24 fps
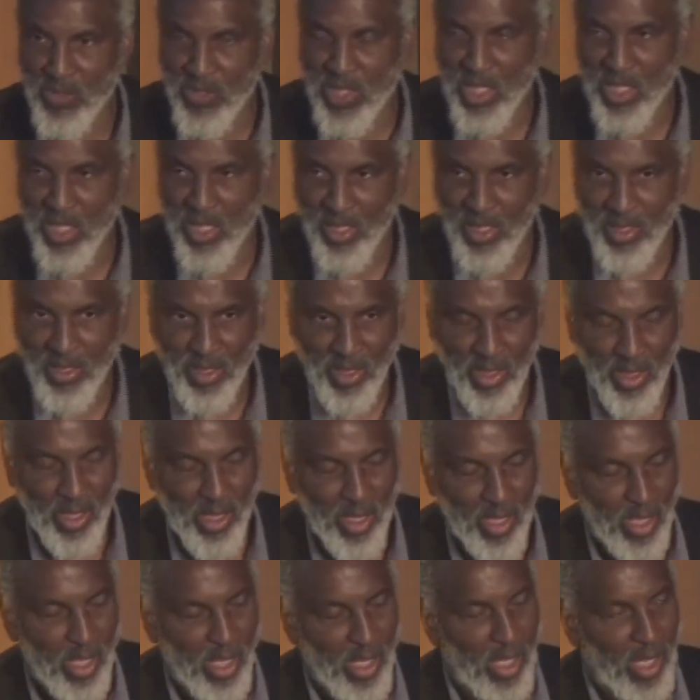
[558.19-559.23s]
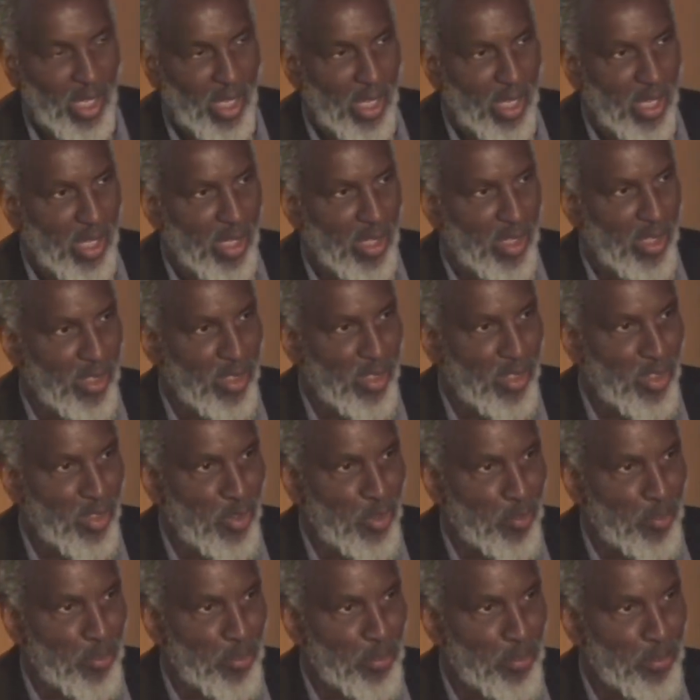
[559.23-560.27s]
in
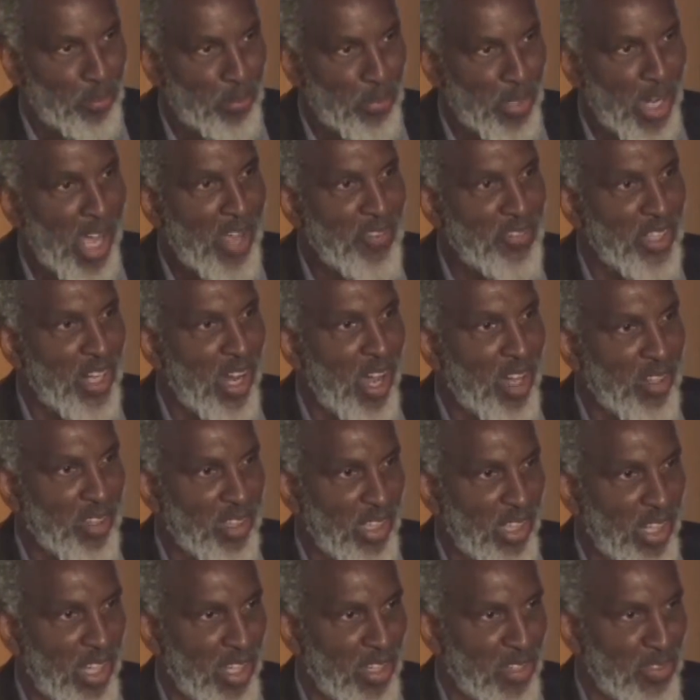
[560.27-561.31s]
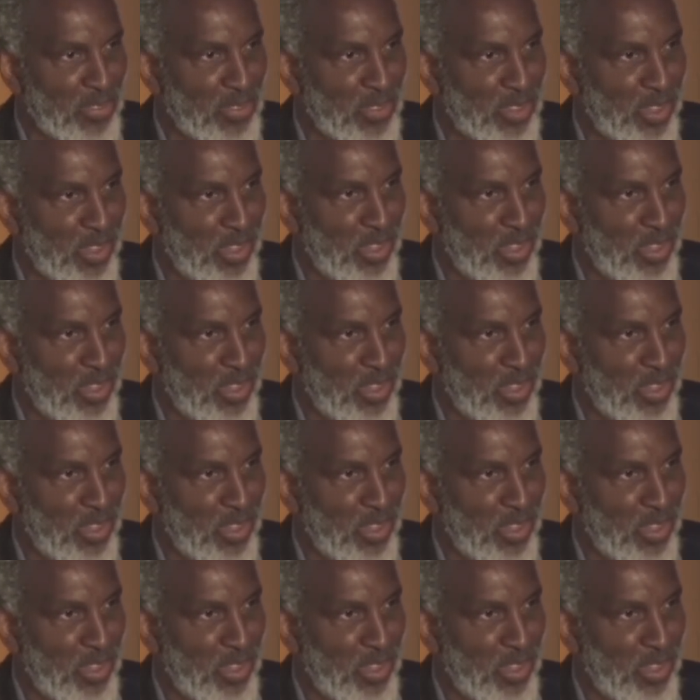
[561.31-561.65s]
private enclaves.